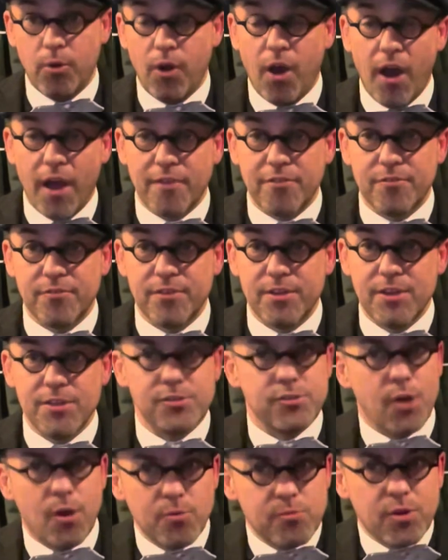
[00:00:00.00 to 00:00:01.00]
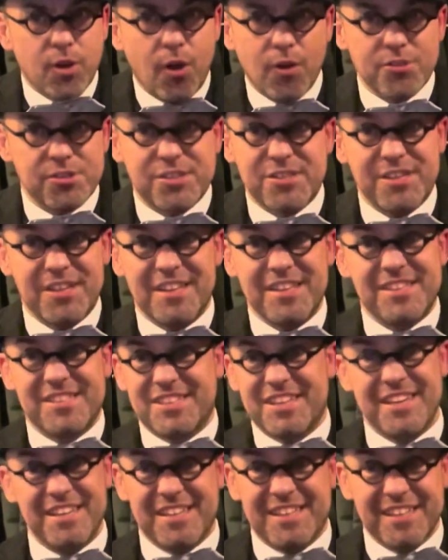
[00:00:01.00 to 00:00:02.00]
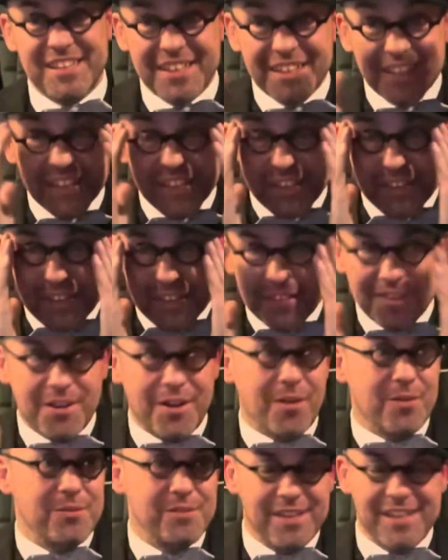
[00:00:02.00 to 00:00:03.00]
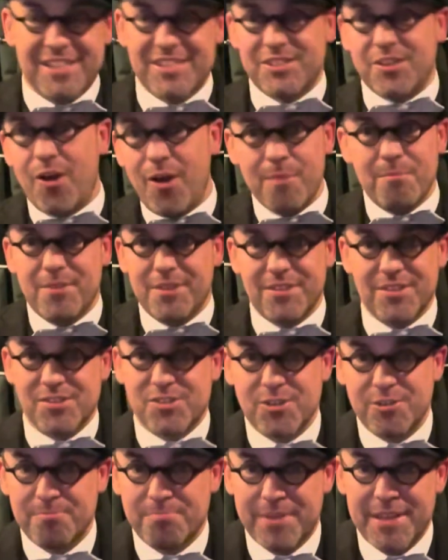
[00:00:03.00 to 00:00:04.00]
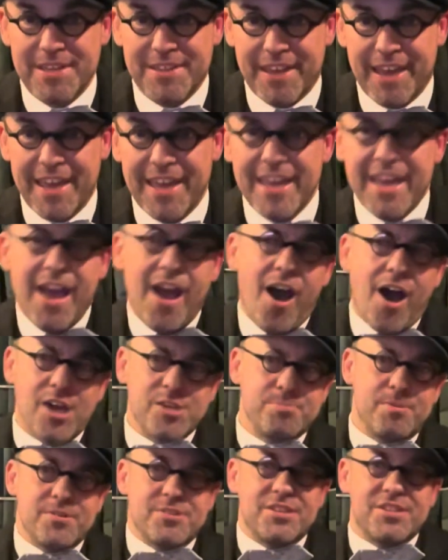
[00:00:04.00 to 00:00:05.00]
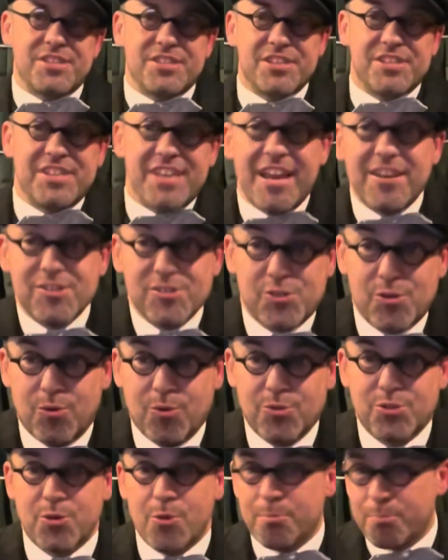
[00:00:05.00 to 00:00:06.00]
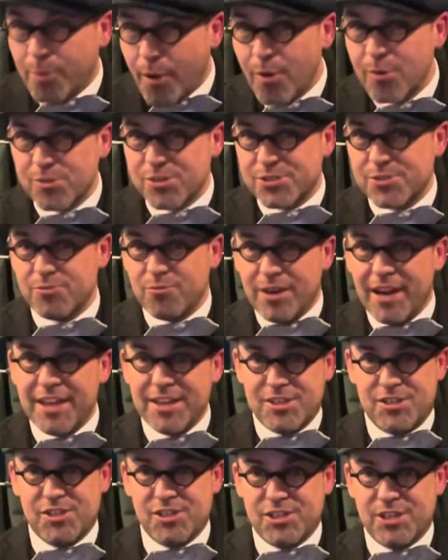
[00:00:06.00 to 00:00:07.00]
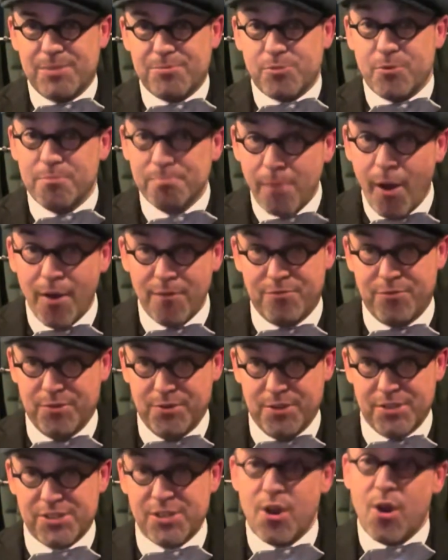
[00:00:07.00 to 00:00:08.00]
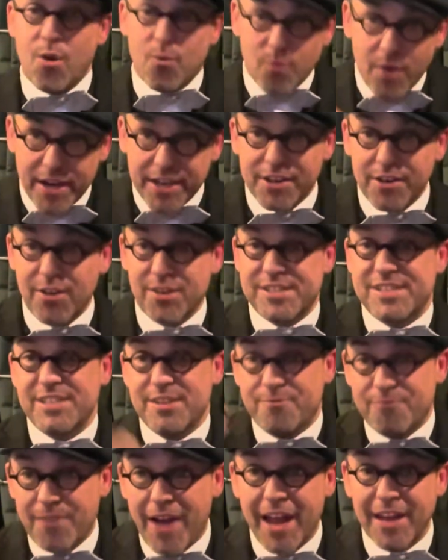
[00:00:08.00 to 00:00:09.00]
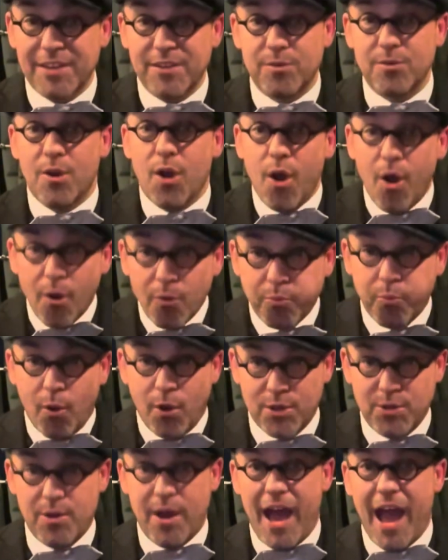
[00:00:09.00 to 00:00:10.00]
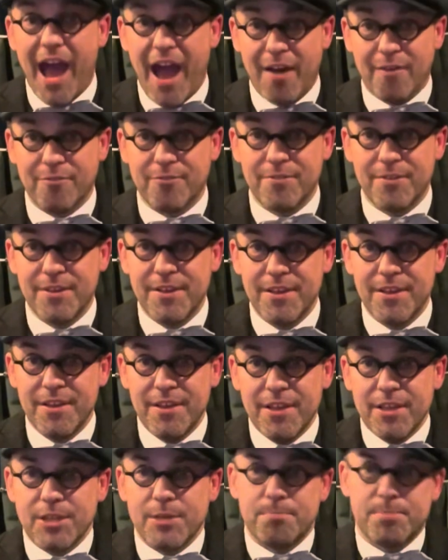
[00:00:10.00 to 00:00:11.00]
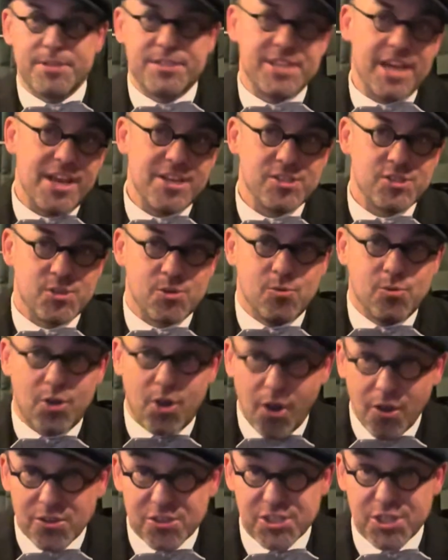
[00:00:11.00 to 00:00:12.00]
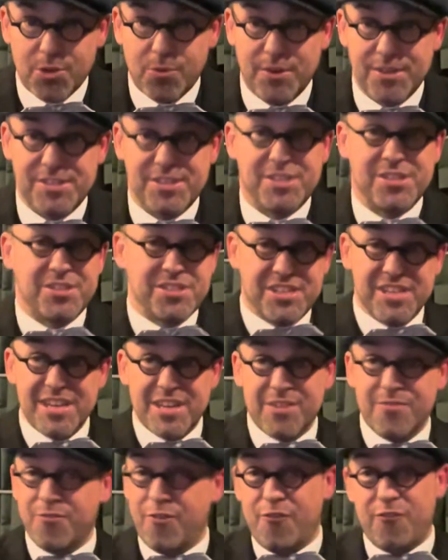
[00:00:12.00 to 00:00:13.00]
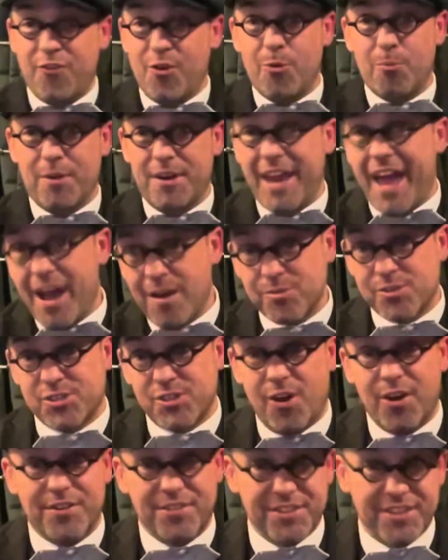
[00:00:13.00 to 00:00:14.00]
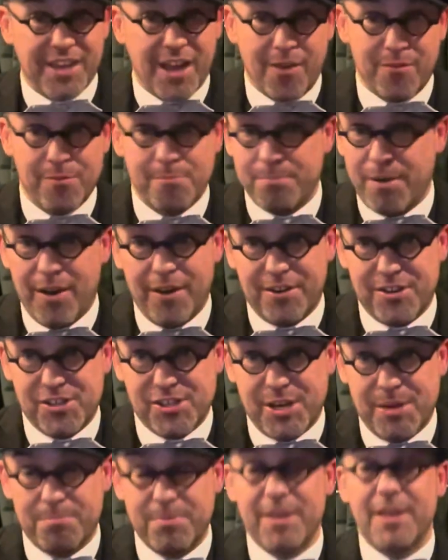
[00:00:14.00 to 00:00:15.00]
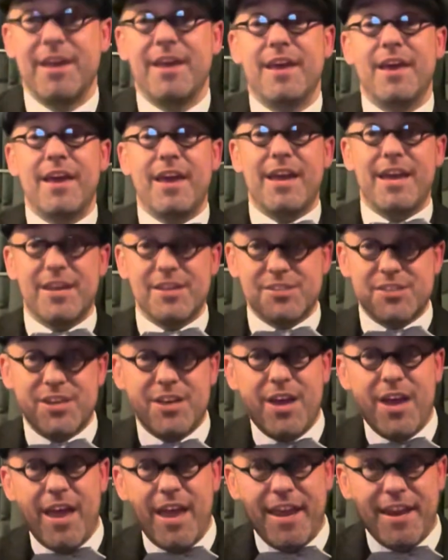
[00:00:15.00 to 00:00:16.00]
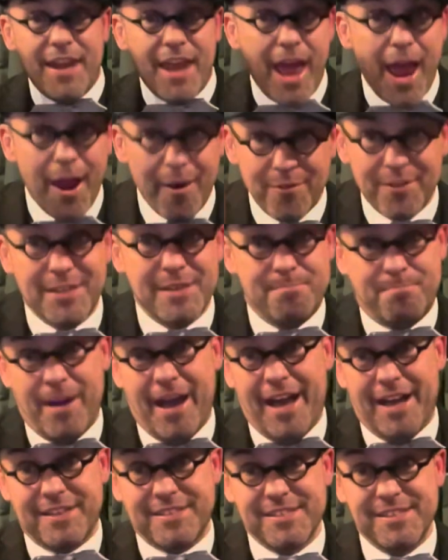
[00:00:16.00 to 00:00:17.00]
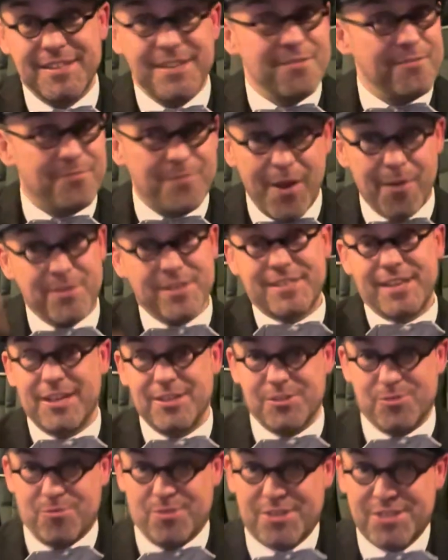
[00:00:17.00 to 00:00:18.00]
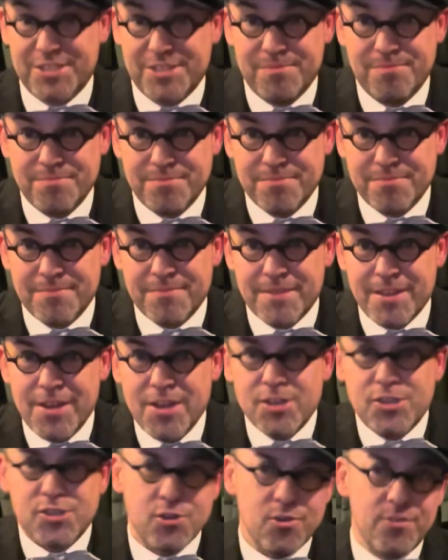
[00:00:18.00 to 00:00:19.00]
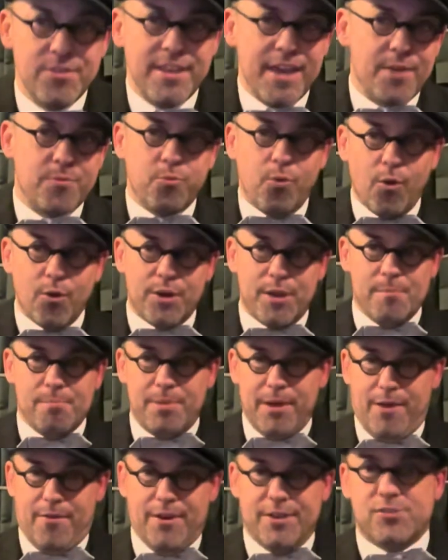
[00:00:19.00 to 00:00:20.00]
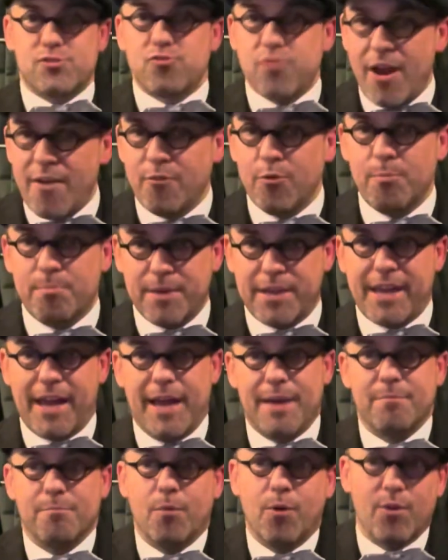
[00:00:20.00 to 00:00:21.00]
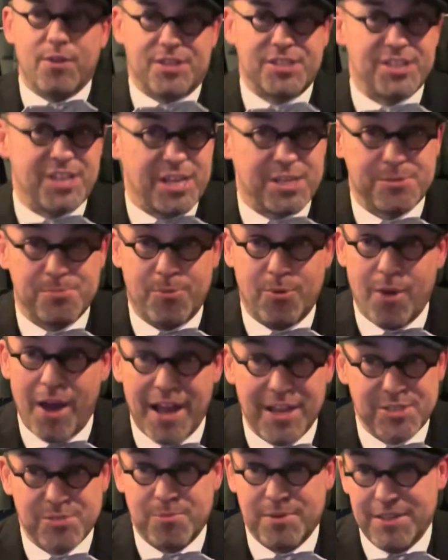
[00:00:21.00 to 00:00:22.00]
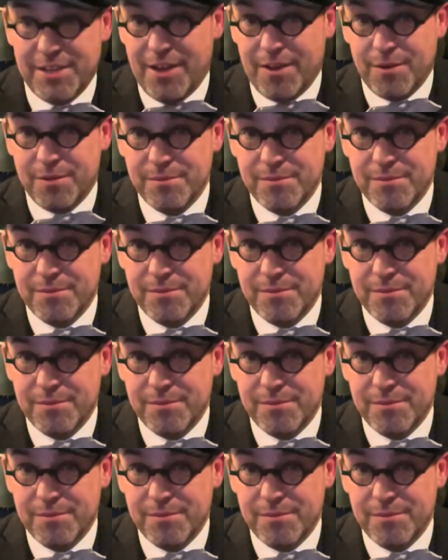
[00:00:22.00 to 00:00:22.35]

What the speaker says: life. Don't constantly seek, excitement that shouldn't be there. I suppose it's essential to approach the relationships with mindfulness, recognizing the value of what you have. The potential consequences of seeking fulfillment outside of the current partnership is inherently bad, very dangerous. During the Edwardian period, travel became more accessible, as we know.